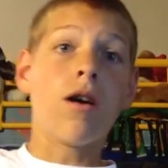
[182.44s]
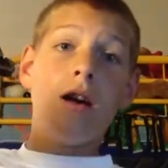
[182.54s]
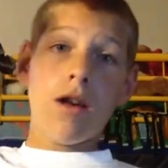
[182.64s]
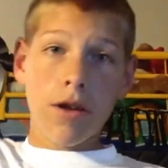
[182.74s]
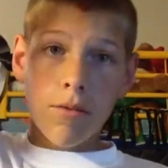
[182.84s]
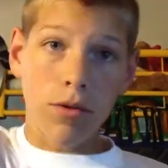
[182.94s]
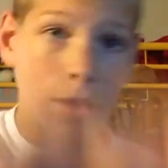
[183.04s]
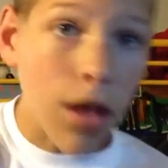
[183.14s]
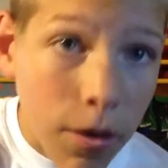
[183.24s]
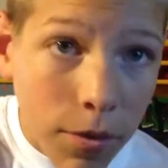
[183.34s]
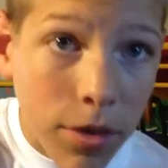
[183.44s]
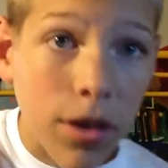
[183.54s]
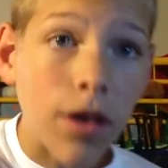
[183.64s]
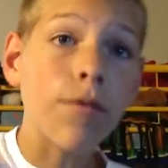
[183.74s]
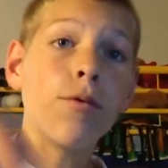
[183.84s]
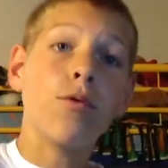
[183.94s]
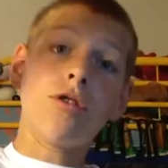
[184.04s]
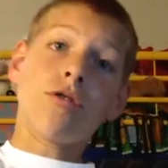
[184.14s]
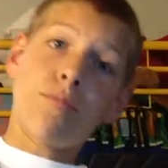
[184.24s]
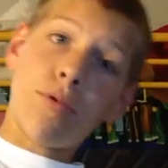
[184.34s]
I would love it if you
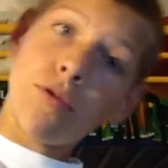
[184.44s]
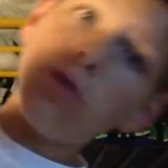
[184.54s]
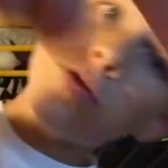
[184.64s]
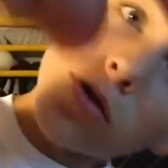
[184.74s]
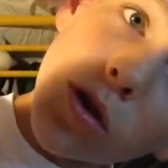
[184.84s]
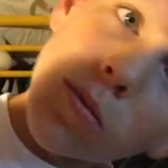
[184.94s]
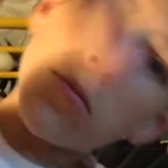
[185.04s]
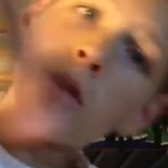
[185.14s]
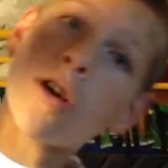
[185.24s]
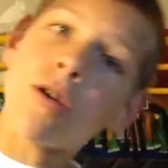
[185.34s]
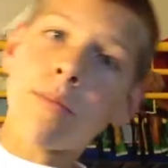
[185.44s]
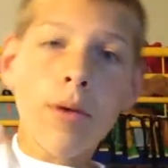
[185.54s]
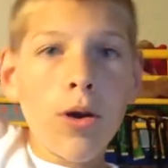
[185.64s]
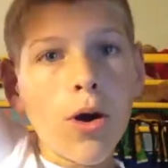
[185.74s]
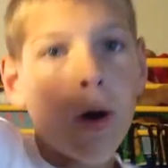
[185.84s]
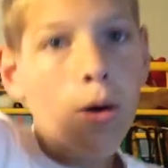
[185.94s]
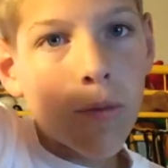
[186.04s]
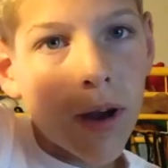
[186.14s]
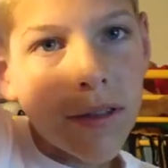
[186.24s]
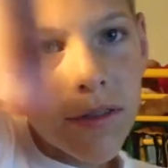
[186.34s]
just put something down below,
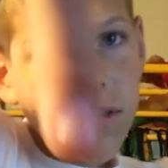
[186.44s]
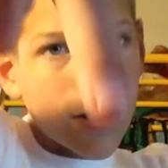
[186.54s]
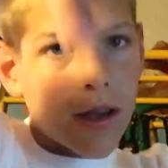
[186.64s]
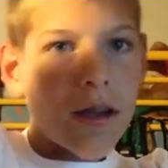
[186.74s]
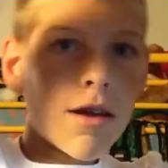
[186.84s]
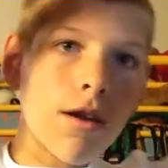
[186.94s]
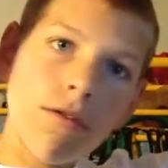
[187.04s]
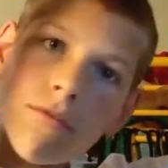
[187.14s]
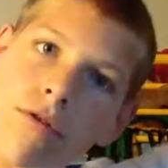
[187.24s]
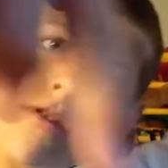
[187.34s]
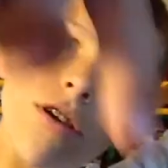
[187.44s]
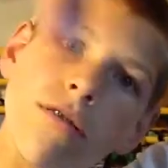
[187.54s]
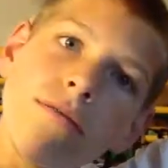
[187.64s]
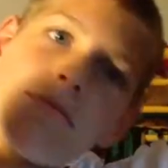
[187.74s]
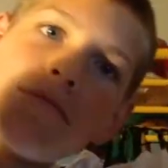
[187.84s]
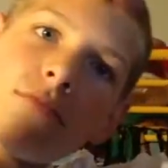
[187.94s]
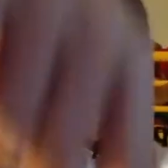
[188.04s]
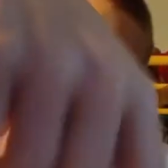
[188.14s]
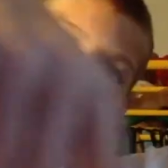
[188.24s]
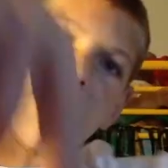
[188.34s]
right down there,
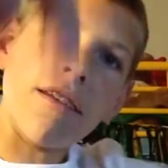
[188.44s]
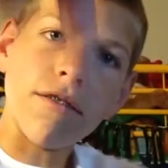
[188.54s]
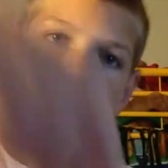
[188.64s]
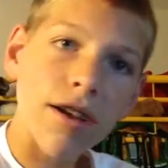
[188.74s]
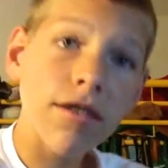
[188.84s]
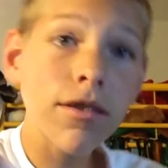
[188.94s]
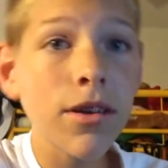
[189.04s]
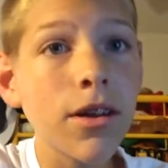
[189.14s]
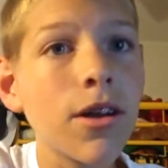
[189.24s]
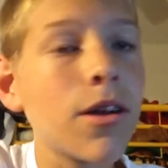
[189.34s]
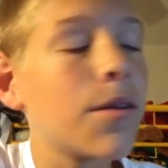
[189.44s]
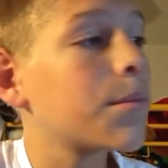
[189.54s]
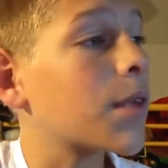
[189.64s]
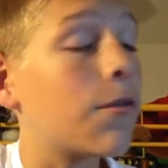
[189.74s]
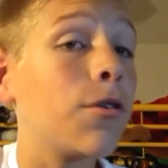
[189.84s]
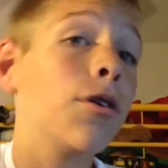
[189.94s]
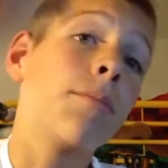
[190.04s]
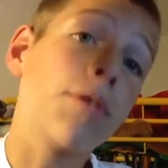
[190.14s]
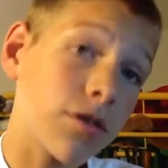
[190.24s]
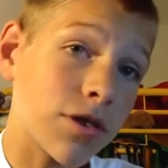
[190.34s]
right down there. If you don't
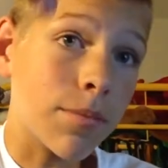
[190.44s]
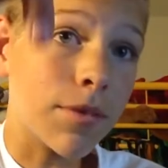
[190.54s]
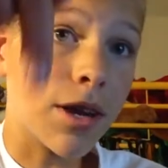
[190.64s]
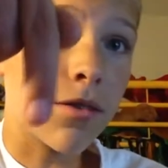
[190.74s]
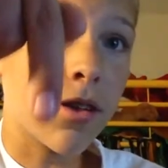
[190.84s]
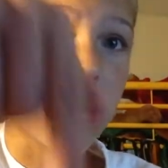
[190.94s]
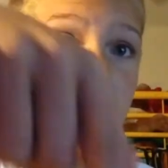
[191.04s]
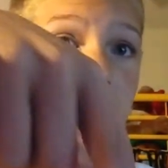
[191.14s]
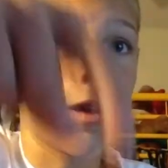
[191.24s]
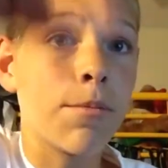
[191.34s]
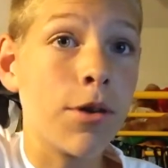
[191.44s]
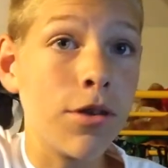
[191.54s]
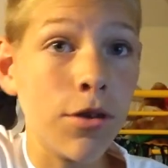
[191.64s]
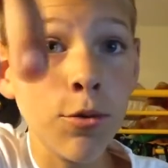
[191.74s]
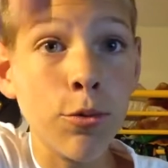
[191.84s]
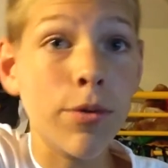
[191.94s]
put something down there, I'm gonna put you